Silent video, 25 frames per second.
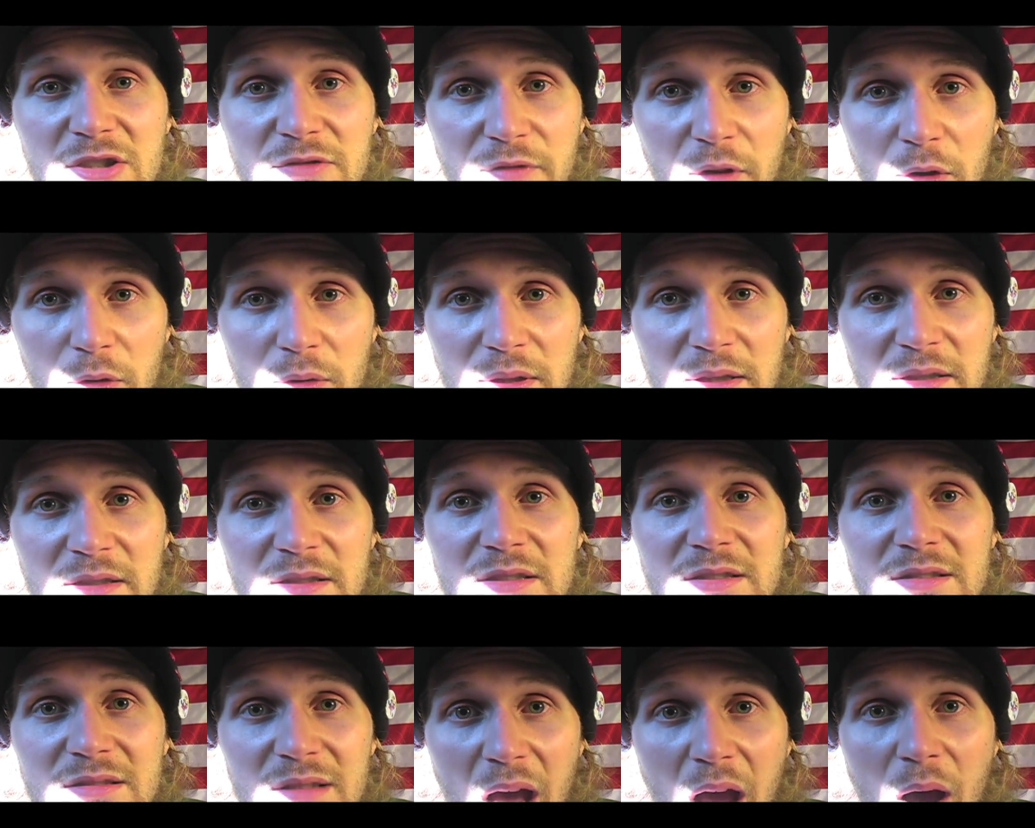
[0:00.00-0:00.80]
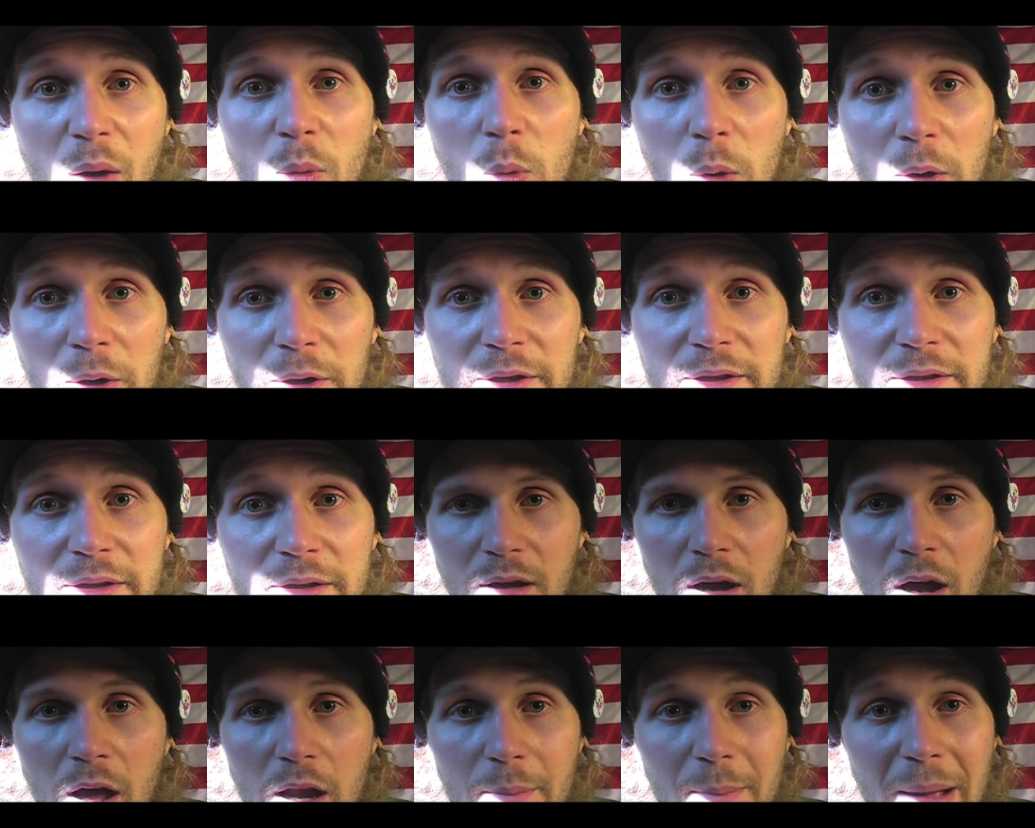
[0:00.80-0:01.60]
voting does not work
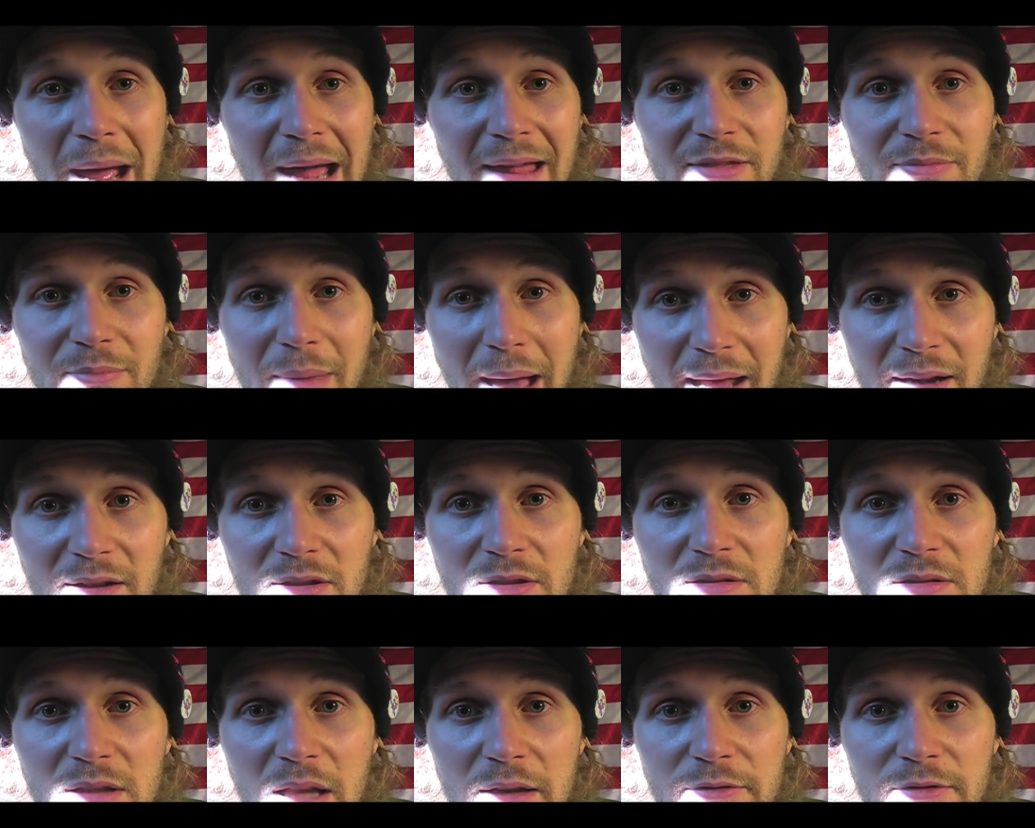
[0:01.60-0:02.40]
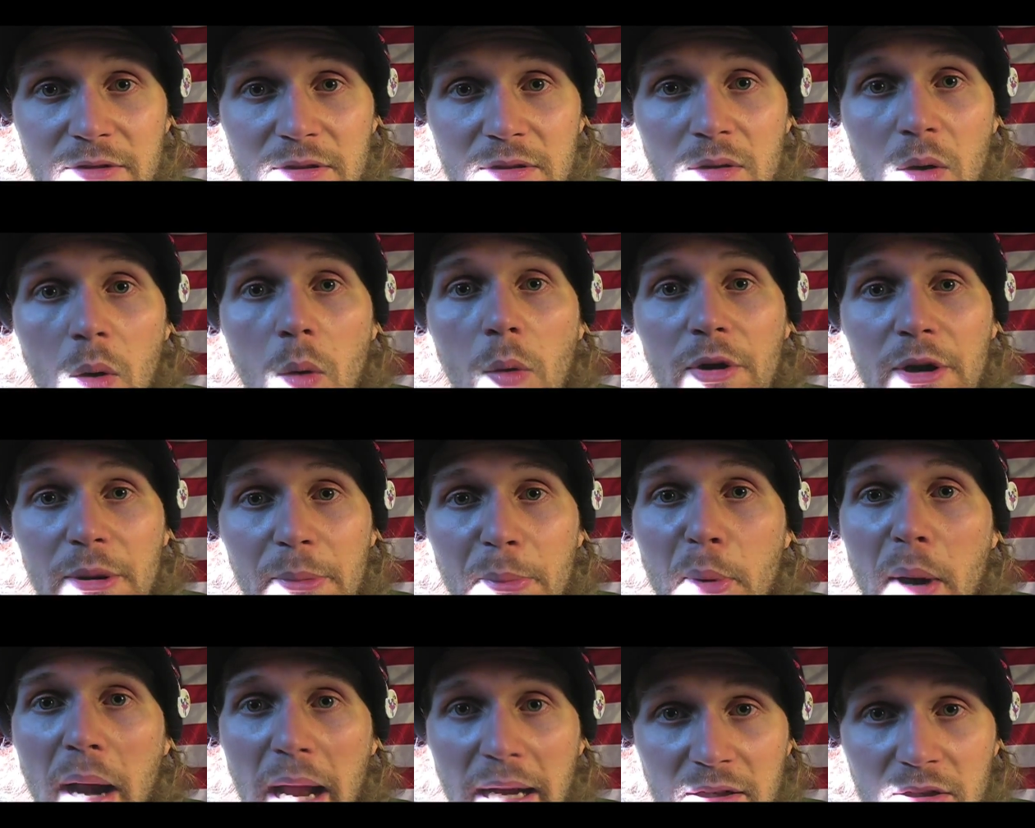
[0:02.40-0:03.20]
on a mathematical level or a
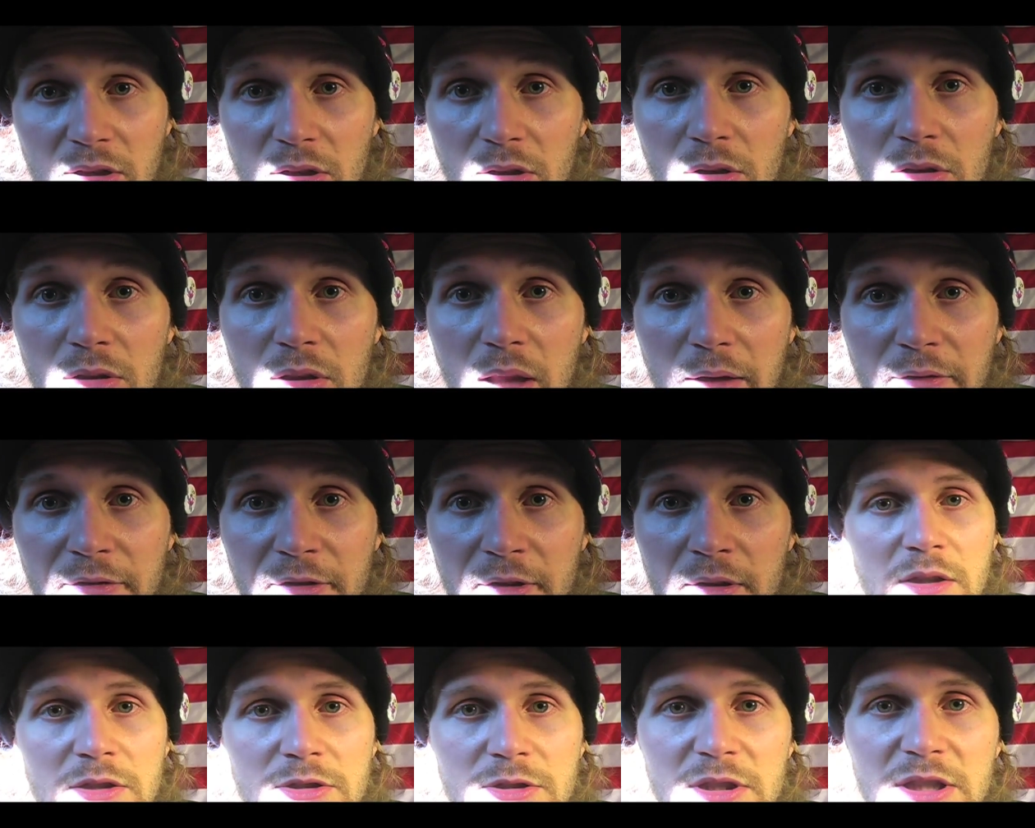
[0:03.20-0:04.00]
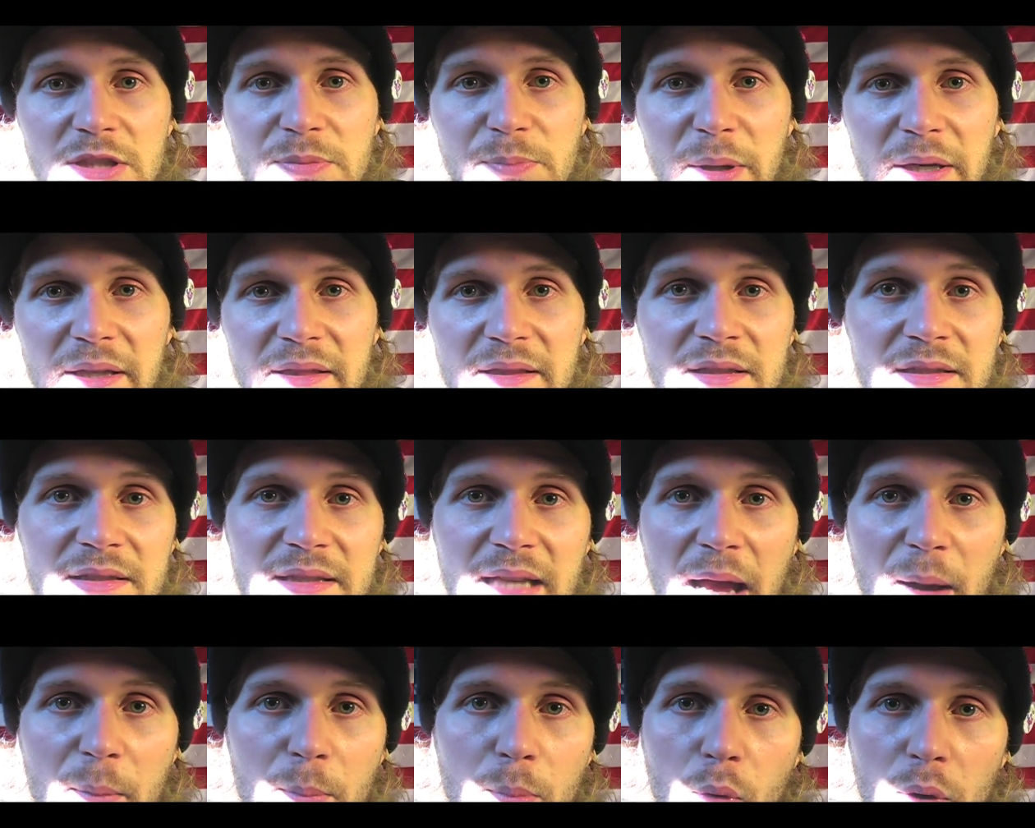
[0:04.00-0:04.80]
practical level. So let's break this
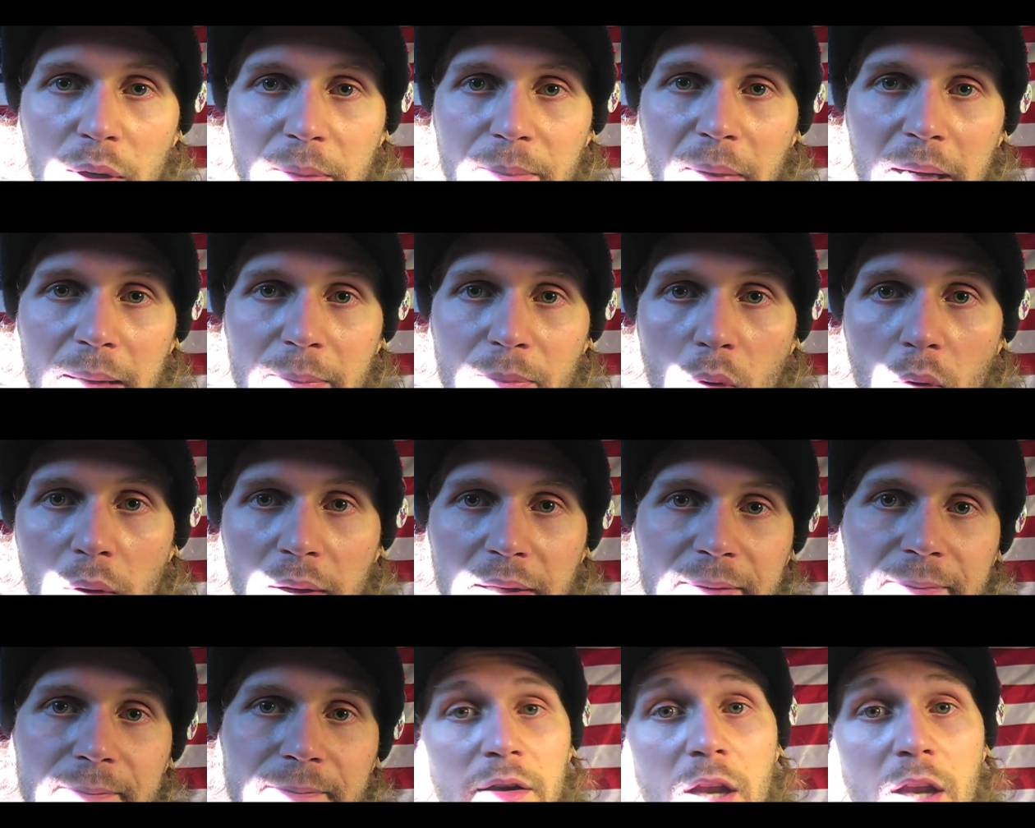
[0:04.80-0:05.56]
down point by point.